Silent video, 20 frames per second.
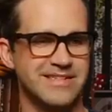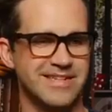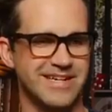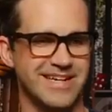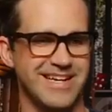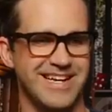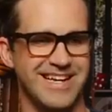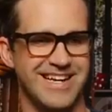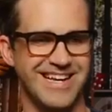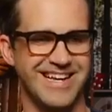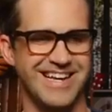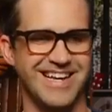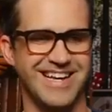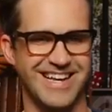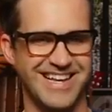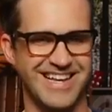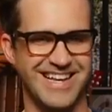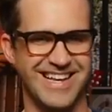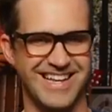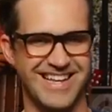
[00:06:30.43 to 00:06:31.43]

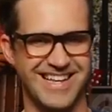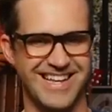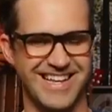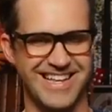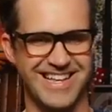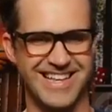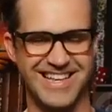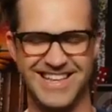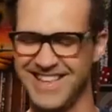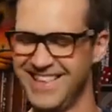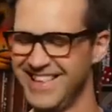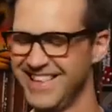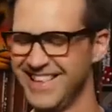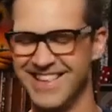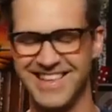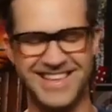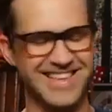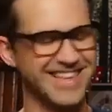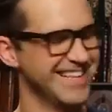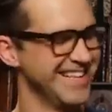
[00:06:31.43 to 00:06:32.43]

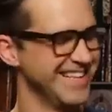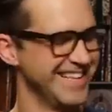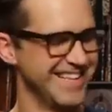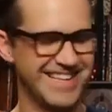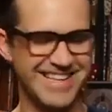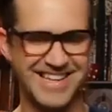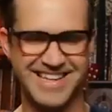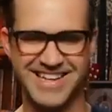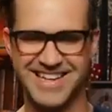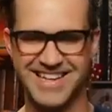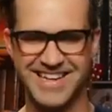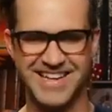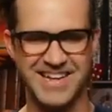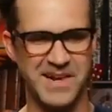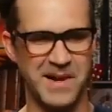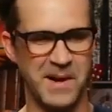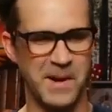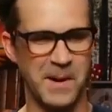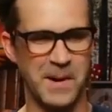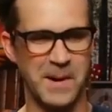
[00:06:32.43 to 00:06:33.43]

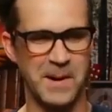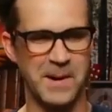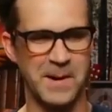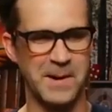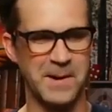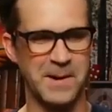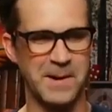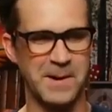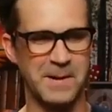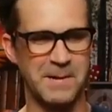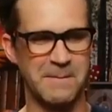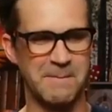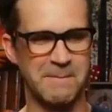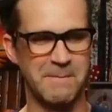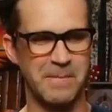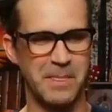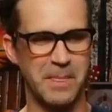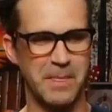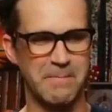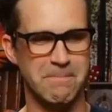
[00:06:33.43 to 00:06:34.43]

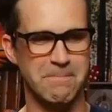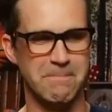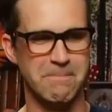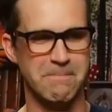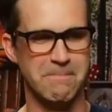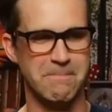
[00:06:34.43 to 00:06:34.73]
(not speaking)